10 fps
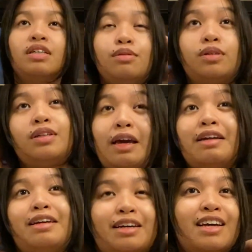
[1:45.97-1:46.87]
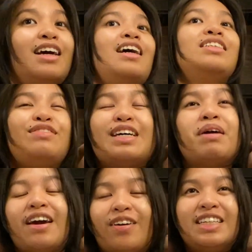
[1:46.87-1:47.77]
to keep my
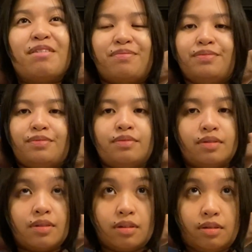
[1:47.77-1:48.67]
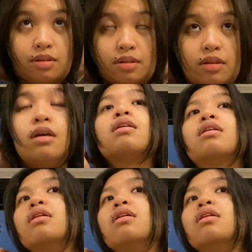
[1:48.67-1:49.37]
hair together.